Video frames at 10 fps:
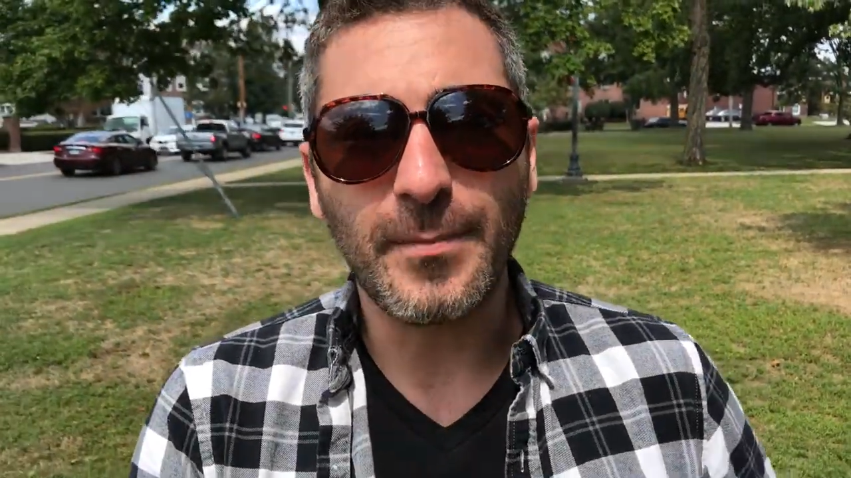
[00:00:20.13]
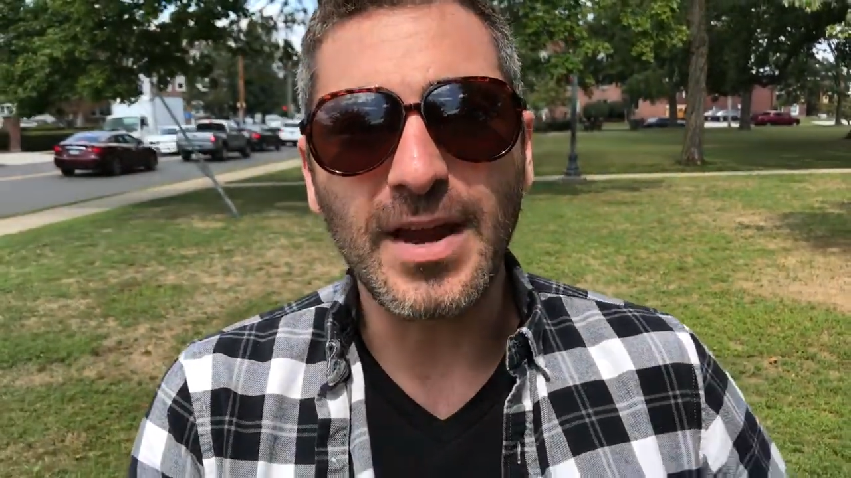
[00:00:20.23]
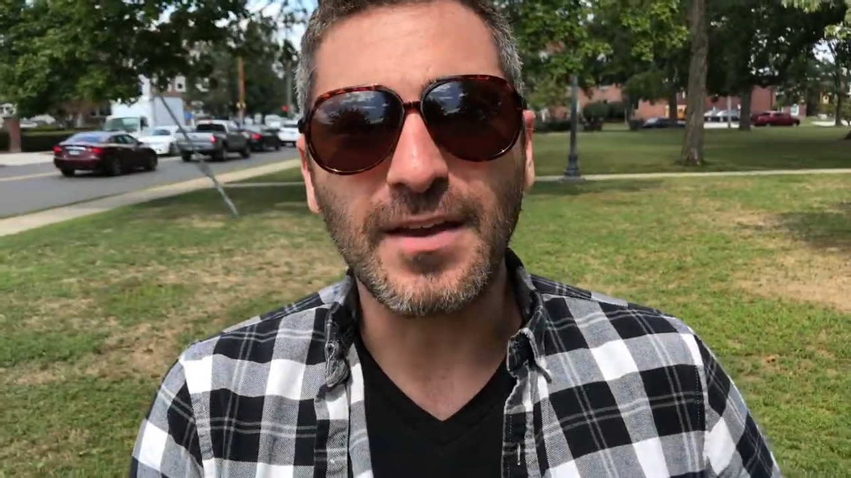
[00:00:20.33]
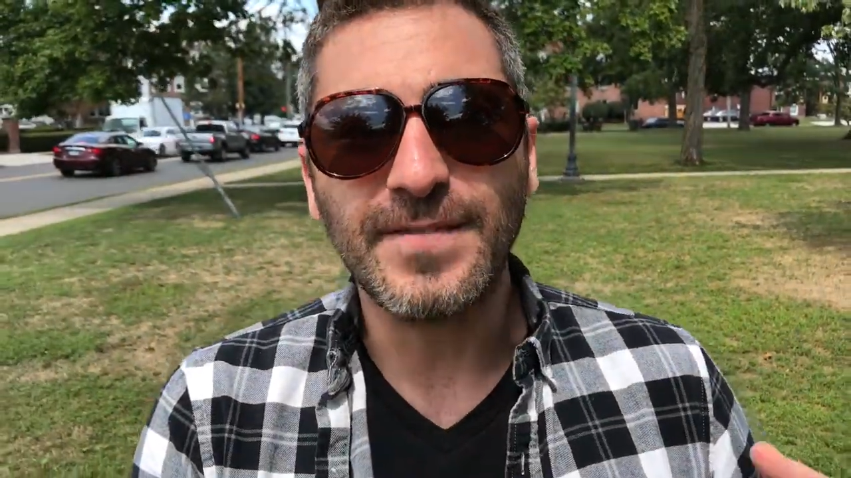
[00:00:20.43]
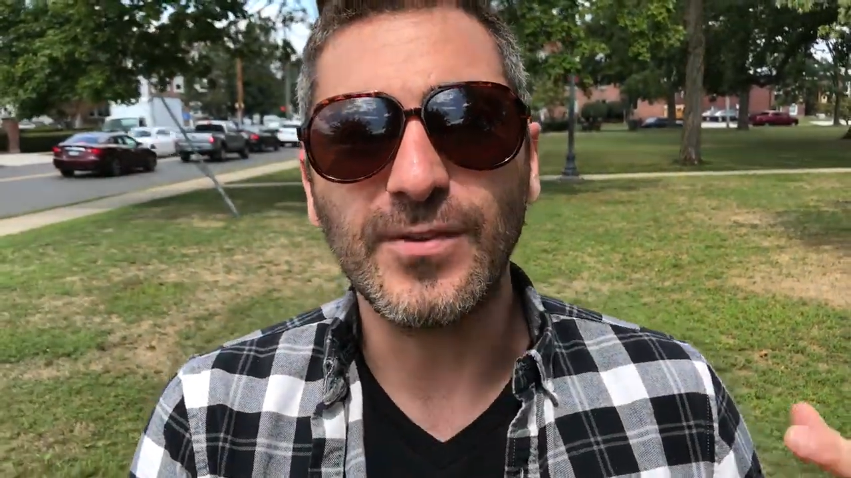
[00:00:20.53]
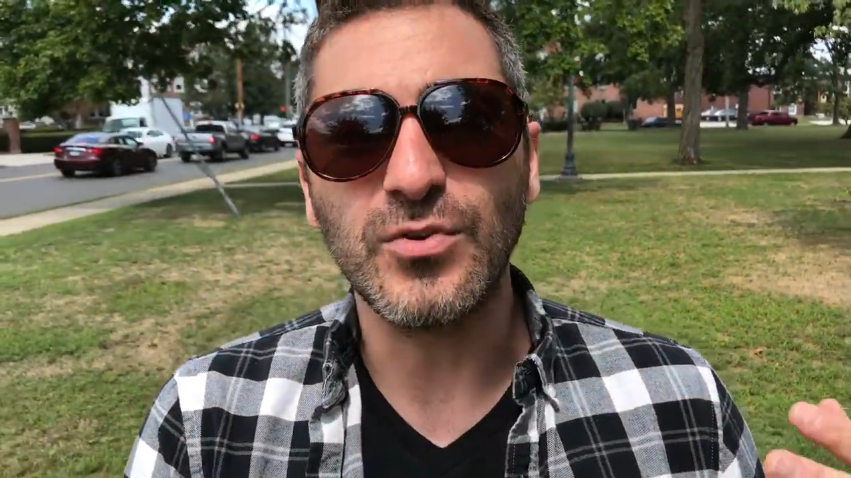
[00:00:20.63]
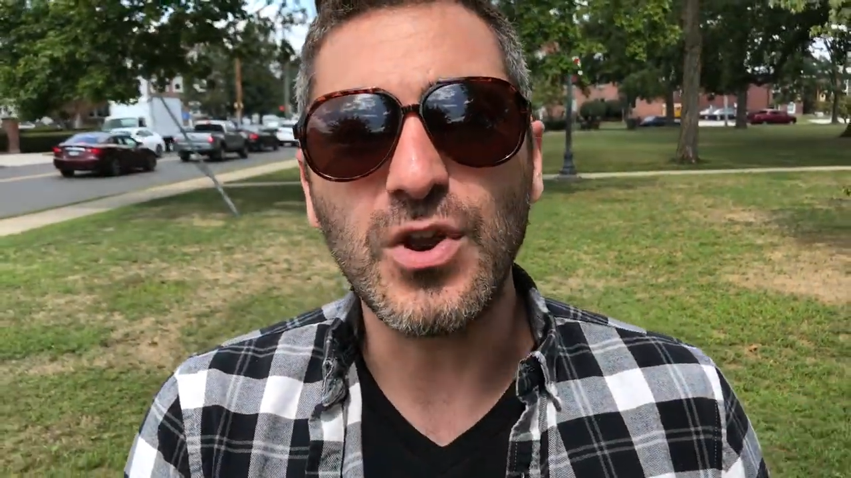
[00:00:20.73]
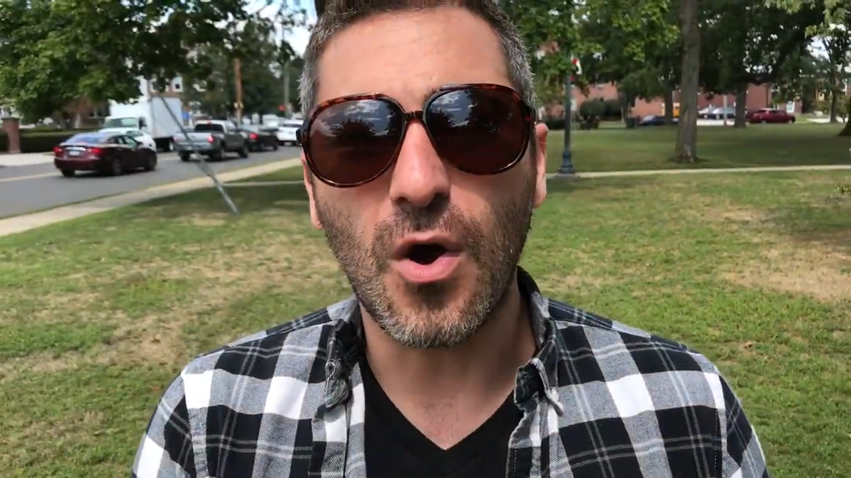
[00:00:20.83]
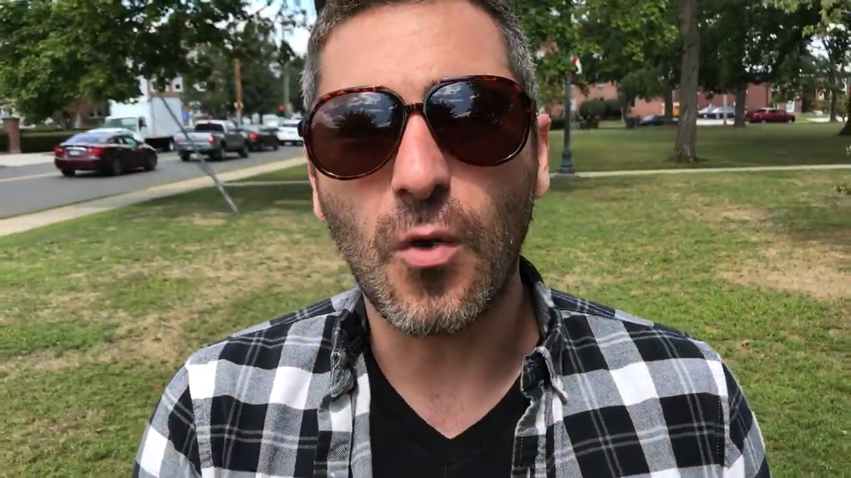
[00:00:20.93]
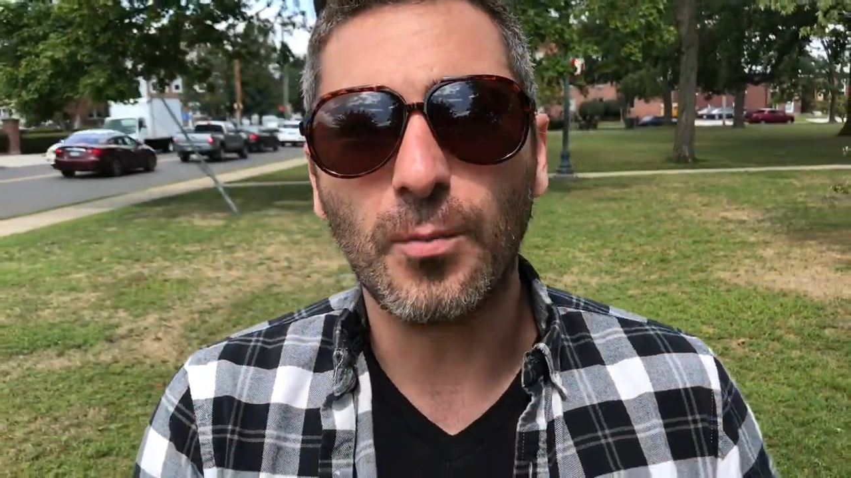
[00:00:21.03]
and I feel
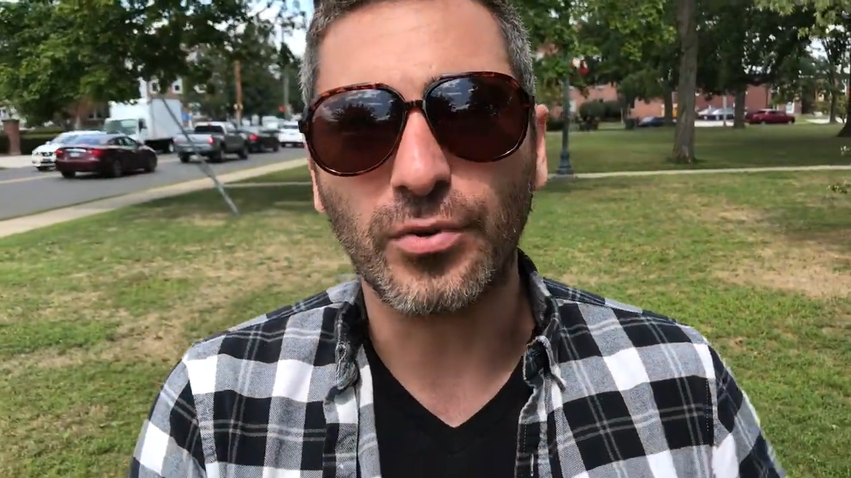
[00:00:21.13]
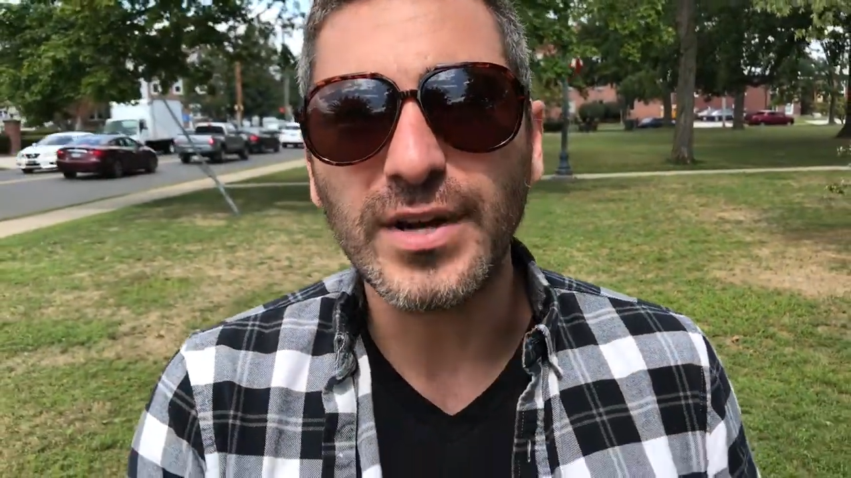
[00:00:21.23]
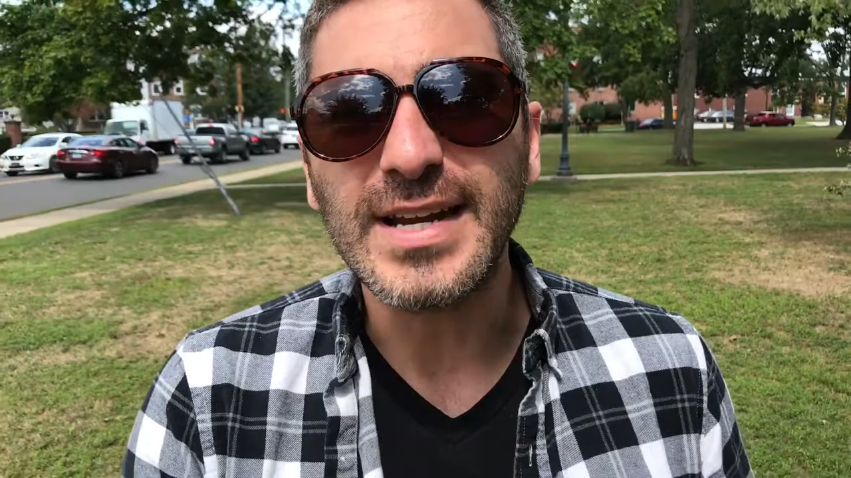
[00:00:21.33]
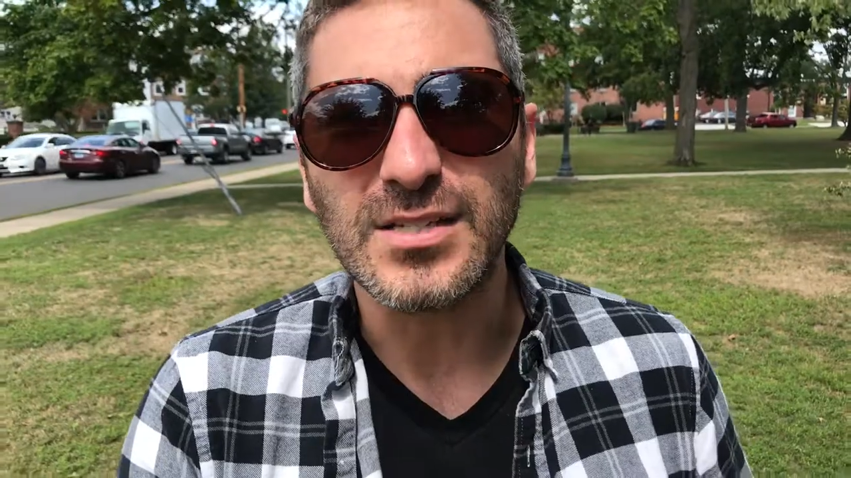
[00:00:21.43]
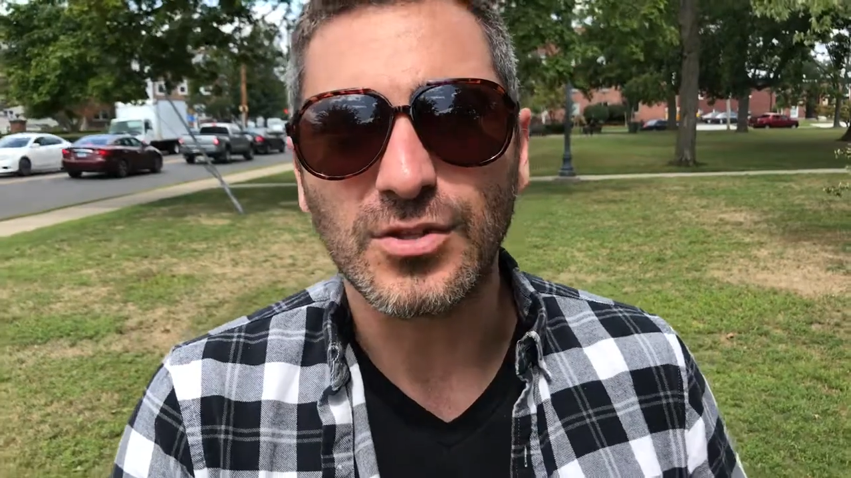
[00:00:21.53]
no breeze?